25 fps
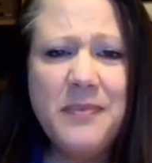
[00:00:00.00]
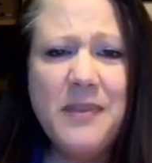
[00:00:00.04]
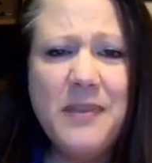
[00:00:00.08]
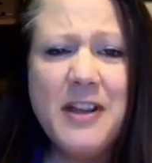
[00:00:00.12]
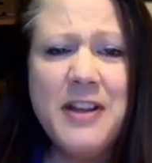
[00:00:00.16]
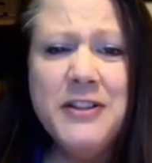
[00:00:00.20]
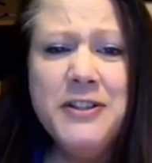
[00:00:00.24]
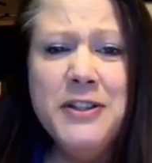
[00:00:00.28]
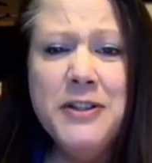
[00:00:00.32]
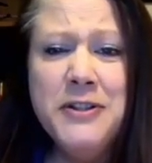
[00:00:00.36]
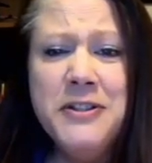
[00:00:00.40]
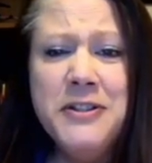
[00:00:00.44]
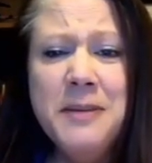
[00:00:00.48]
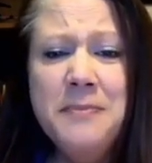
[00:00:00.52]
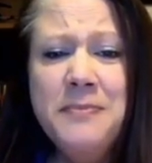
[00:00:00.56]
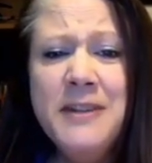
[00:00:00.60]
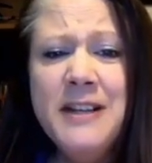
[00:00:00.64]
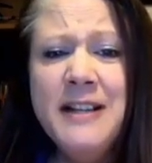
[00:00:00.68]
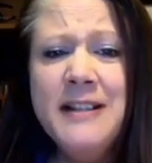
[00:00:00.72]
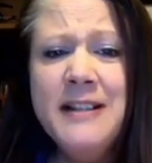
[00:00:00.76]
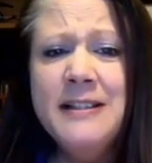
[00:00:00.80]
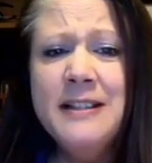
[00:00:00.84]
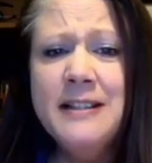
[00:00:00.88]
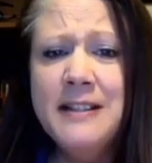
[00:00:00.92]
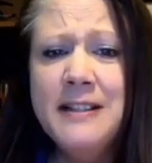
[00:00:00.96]
So some
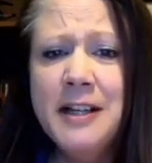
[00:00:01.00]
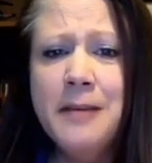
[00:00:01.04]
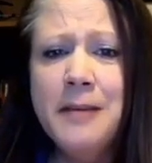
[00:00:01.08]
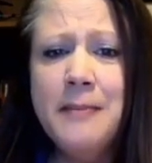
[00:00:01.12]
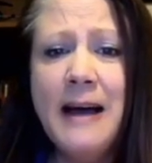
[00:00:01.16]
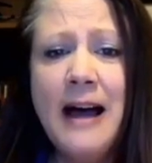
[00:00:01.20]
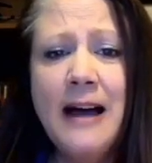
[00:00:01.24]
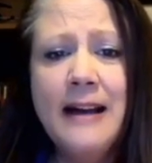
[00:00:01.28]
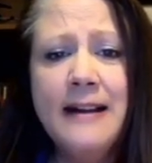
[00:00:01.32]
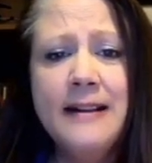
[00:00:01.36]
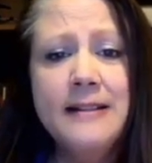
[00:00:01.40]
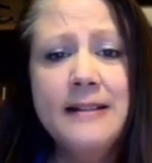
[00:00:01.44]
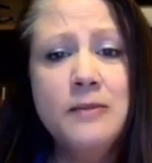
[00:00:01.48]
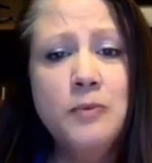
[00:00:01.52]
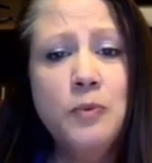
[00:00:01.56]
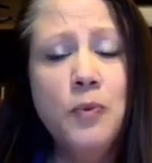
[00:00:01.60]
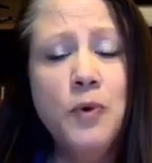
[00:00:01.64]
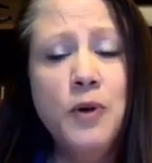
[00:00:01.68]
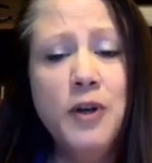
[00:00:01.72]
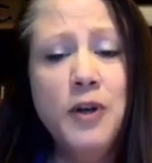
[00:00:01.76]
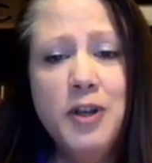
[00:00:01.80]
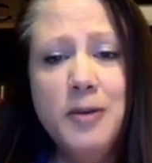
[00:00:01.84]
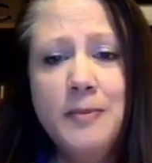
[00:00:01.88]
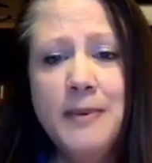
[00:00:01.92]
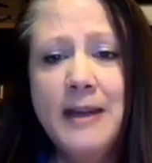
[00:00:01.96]
things to think about is, will
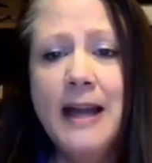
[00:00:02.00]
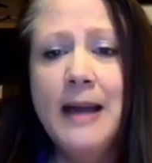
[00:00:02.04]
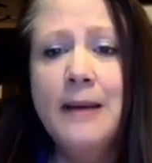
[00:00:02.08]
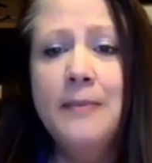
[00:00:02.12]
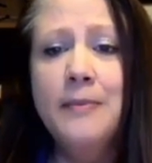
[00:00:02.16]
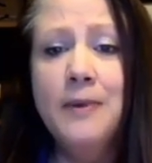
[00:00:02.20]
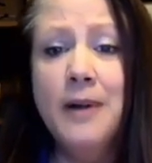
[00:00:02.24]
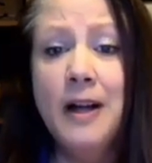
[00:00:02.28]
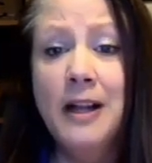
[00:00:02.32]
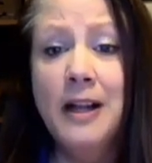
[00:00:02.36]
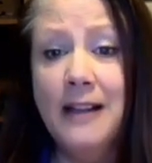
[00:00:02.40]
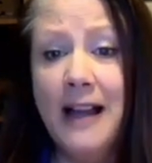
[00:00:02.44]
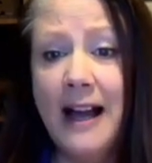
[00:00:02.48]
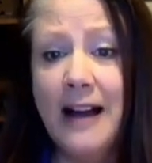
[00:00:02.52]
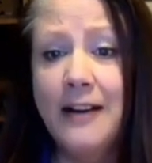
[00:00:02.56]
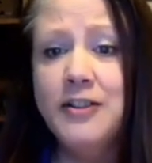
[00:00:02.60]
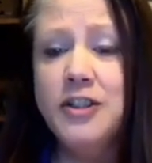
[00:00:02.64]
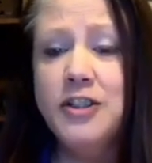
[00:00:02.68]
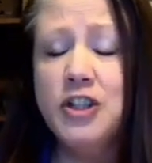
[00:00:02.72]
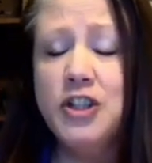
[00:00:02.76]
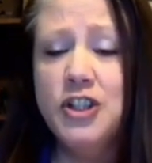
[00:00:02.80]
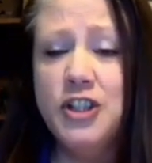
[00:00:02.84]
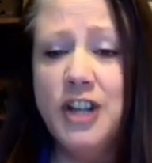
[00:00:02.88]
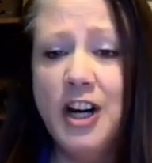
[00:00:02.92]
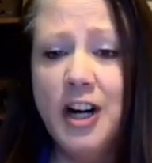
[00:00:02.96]
you be allowed to
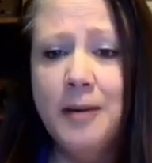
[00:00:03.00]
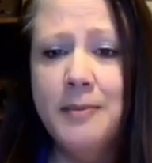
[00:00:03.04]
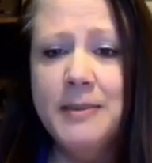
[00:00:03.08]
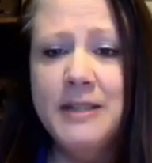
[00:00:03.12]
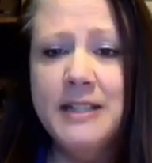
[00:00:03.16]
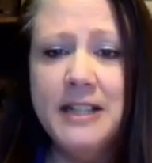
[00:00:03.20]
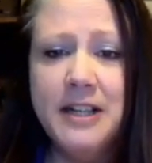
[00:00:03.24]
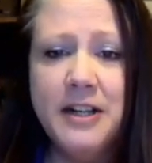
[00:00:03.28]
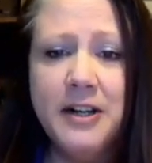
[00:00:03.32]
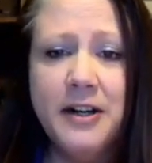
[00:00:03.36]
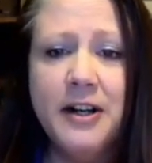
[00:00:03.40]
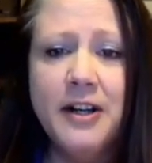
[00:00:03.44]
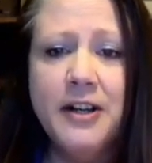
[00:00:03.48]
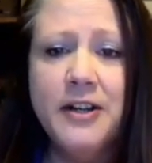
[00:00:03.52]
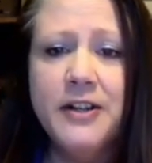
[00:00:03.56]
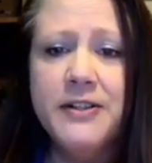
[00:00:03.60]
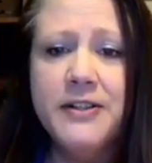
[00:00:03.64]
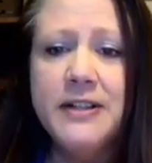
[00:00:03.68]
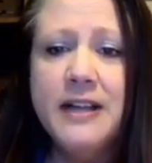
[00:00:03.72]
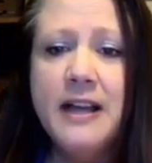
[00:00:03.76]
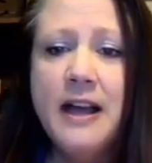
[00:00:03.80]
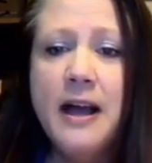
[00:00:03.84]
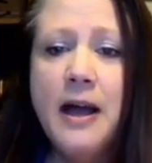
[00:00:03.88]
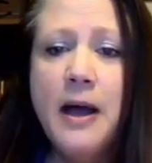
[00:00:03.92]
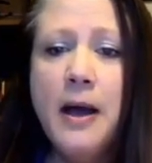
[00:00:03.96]
share materials,
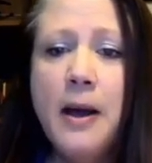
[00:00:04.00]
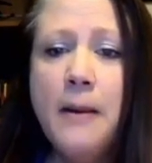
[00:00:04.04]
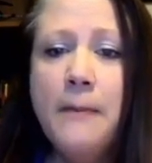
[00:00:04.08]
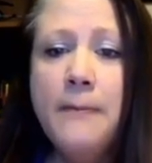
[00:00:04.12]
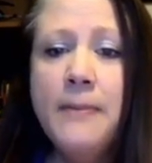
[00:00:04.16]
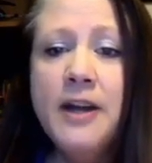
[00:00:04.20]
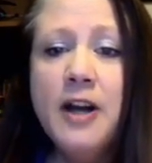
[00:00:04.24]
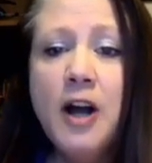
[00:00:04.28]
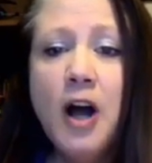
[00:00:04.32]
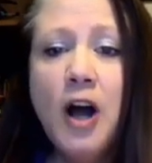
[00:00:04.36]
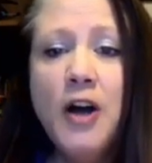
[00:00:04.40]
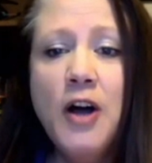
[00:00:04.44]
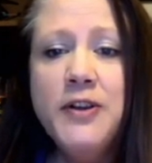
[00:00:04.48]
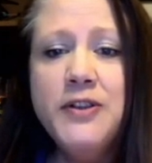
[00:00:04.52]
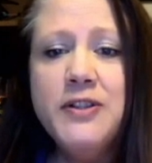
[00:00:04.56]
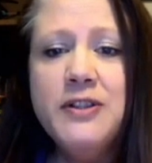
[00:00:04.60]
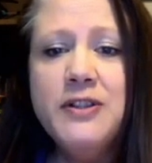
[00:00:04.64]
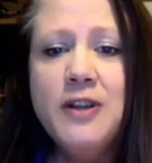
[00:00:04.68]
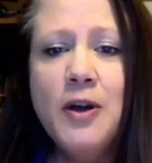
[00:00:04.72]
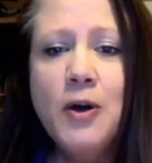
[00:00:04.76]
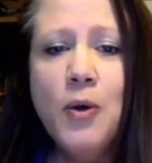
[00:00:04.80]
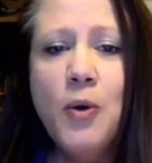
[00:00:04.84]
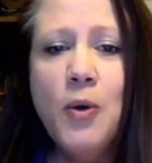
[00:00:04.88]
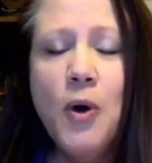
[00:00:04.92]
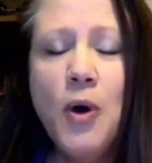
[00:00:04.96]
but
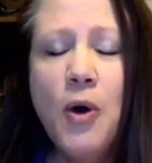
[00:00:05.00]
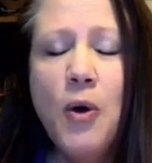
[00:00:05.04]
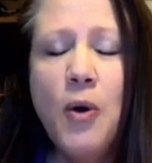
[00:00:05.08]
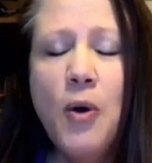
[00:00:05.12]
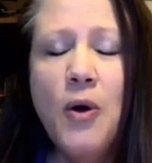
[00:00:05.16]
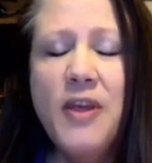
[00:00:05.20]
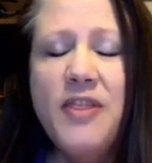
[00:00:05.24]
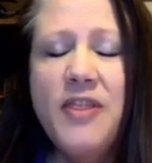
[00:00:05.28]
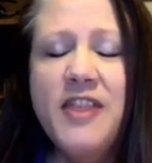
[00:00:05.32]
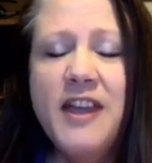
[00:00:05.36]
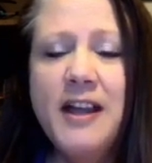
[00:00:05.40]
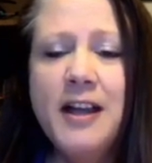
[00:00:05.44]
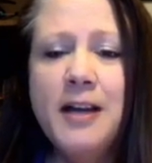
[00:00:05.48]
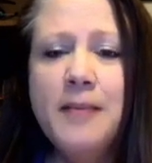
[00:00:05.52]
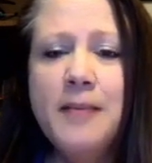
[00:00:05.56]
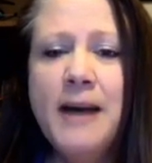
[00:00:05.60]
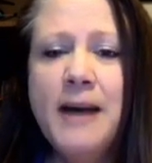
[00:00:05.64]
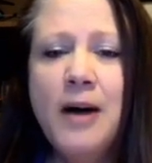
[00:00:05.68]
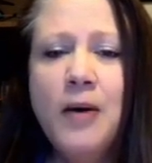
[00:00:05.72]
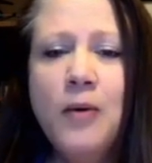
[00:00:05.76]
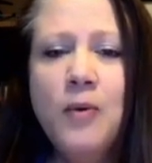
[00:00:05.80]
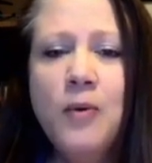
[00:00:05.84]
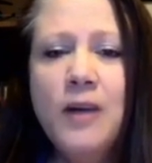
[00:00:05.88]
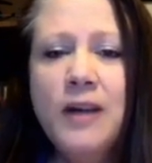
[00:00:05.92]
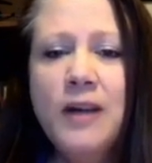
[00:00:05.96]
also think
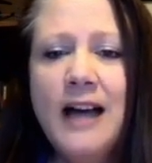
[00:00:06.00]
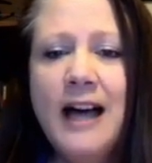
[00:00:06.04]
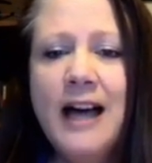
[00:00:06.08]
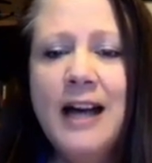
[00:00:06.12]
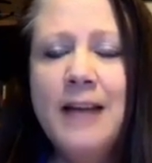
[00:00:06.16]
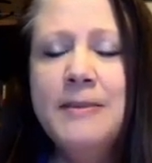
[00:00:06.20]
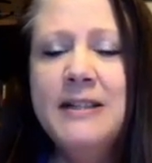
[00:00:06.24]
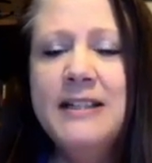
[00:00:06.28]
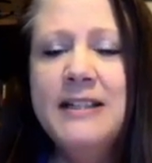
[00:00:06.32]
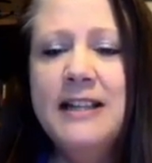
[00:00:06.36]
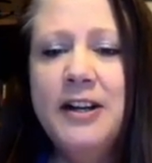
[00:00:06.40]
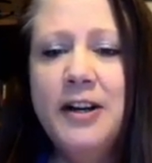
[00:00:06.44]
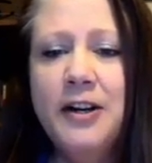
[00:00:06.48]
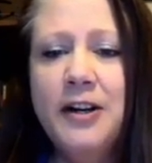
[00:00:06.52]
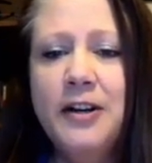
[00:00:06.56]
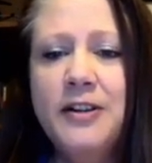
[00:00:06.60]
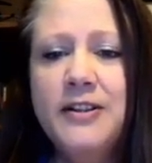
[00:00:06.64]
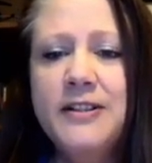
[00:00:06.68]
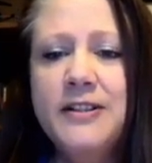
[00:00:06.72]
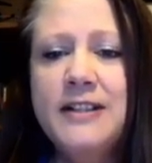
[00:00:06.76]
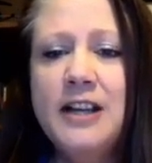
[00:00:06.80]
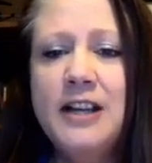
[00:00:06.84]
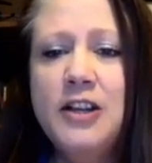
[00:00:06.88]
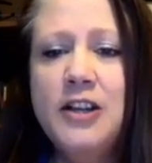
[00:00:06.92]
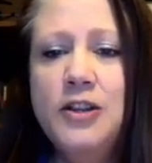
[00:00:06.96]
about what kind of materials
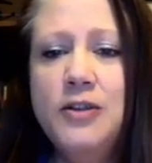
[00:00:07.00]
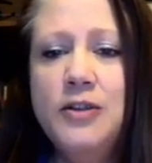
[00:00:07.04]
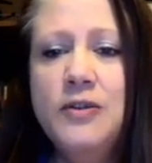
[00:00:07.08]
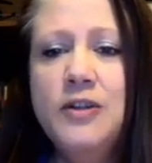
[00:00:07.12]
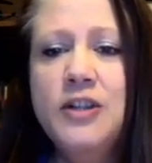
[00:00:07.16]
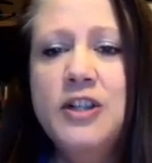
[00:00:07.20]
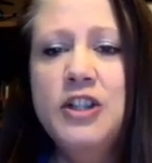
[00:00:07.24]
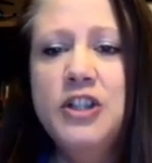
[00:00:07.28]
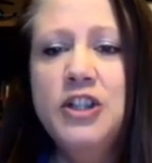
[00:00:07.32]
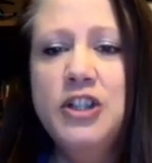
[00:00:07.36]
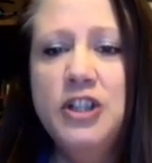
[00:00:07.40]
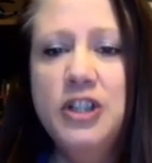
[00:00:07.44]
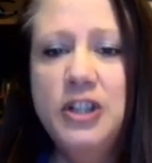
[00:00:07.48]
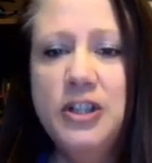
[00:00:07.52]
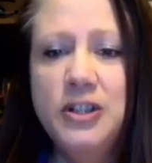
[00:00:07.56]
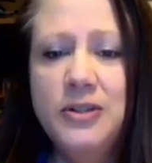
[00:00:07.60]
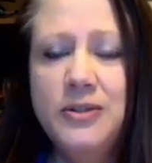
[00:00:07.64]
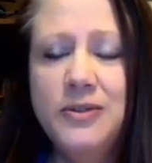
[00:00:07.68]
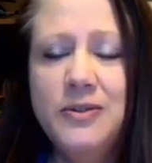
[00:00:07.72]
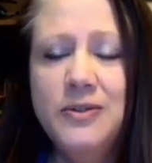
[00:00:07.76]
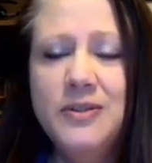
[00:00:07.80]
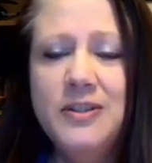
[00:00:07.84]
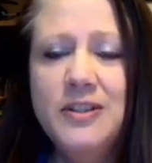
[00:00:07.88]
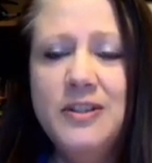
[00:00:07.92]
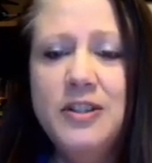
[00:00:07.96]
that you could
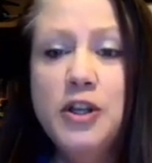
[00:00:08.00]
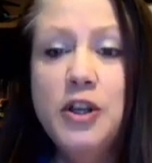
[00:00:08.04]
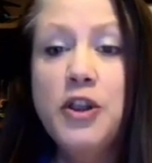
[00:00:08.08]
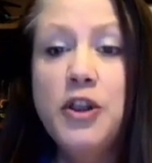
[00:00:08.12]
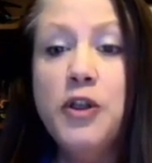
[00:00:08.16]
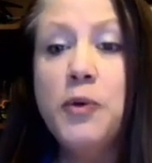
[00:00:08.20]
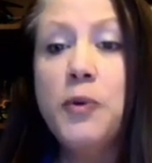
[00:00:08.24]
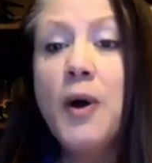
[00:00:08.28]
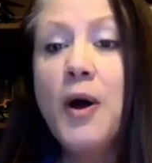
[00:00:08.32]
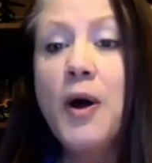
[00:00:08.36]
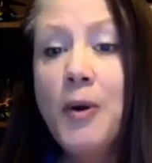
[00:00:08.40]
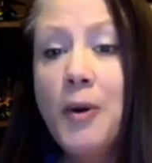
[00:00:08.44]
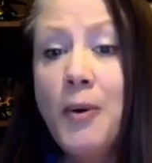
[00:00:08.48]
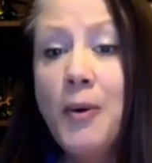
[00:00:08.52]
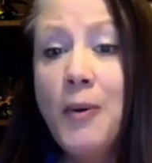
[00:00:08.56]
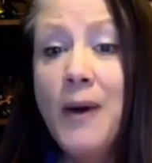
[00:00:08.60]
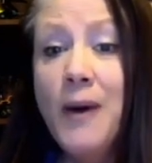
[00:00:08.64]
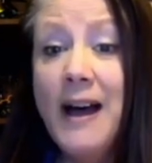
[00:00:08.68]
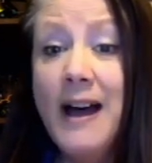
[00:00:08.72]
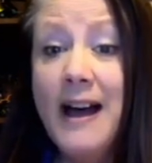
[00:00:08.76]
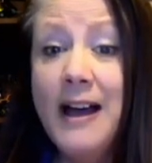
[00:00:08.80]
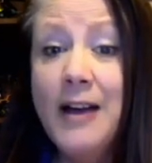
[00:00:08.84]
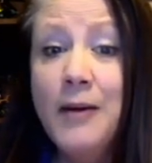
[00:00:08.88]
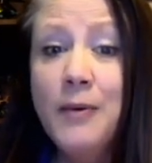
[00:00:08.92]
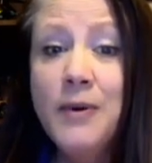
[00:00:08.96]
use to throw
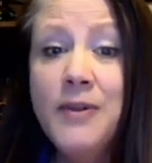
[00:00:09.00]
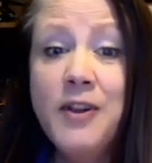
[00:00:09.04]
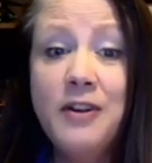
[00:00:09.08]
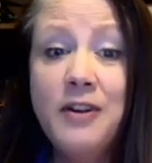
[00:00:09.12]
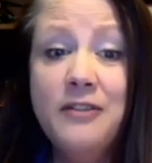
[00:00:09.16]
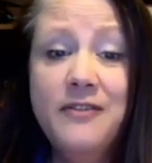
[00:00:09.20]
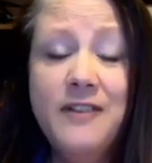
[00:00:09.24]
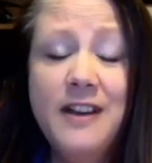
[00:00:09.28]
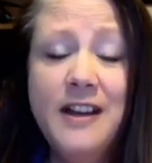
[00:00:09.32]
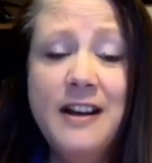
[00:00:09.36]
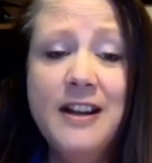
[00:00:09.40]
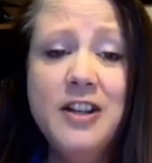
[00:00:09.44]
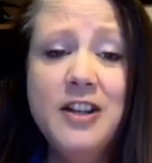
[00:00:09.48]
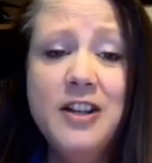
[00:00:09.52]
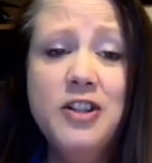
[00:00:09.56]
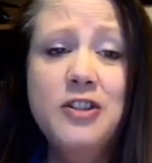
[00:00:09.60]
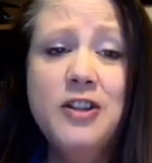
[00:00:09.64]
away when they're finished.